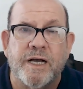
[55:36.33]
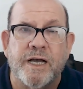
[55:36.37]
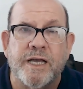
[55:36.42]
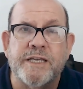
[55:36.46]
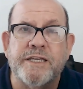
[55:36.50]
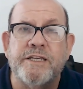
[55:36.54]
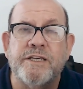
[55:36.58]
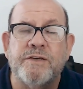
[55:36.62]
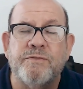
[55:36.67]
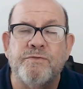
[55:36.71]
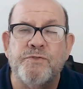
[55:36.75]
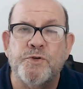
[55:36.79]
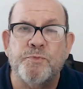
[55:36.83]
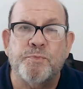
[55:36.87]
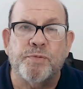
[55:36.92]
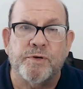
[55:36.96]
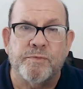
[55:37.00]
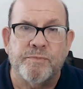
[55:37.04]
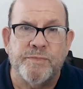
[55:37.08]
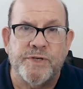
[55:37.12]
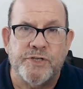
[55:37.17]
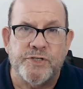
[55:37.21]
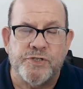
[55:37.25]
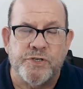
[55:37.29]
I give you
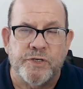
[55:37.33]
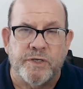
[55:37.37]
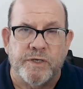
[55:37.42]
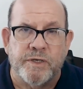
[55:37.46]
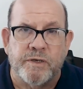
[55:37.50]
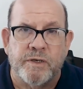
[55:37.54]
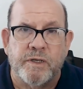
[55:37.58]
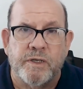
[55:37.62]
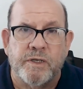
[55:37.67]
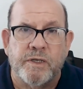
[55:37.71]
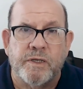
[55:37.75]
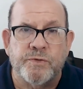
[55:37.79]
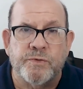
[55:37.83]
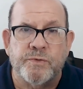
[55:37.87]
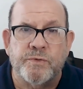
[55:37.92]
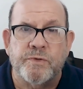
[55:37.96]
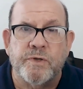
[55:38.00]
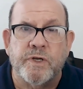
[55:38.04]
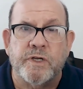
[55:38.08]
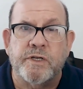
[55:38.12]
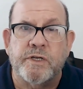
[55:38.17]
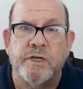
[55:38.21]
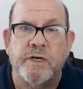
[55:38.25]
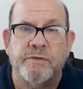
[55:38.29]
permission
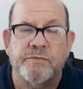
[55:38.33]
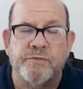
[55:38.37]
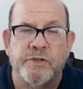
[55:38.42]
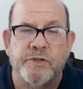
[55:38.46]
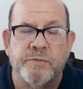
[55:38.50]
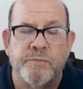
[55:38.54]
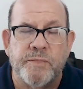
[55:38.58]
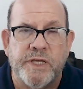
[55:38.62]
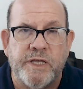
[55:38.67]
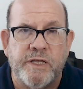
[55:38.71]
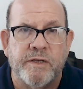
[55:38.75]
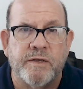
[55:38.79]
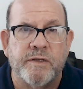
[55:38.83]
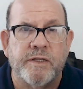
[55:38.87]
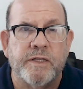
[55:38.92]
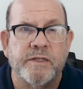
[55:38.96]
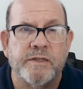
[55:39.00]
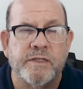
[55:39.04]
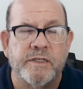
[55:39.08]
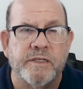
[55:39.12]
to govern me.